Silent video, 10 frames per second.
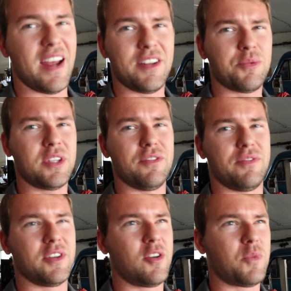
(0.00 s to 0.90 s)
Now, I didn't really
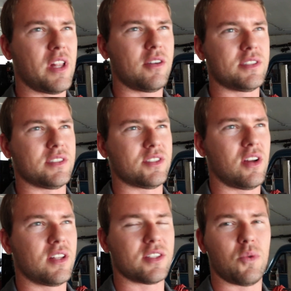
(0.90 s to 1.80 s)
film while I was
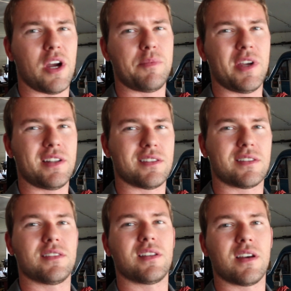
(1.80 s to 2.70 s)
installing the wideband just
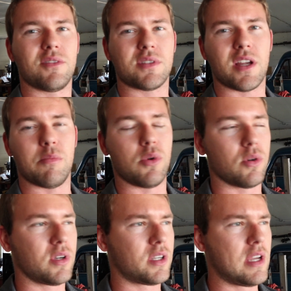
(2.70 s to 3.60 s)
because I thought it was kind of
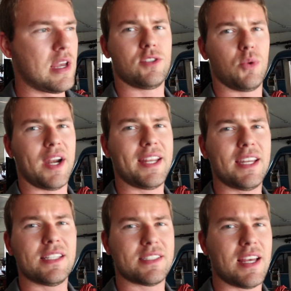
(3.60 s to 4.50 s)
boring, so what I did
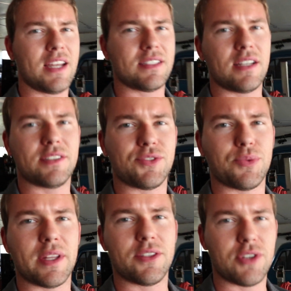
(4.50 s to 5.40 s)
instead is I just
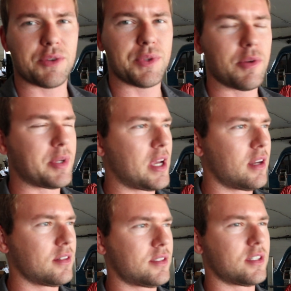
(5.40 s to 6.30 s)
ran the truck with open
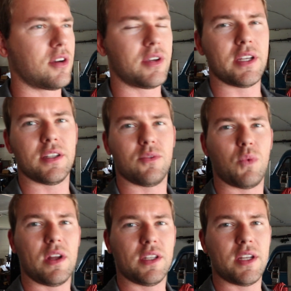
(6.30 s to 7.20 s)
headers to go get it
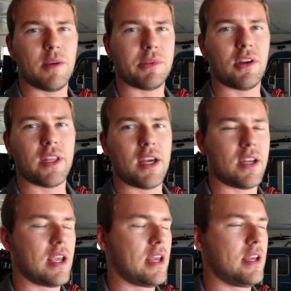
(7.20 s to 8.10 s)
welded up and all
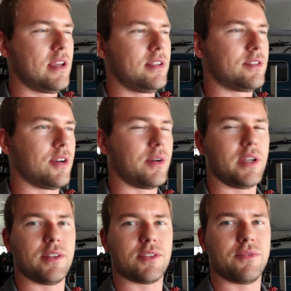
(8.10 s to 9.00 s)
that, so
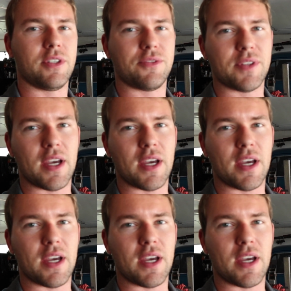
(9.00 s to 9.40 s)
here's the footage for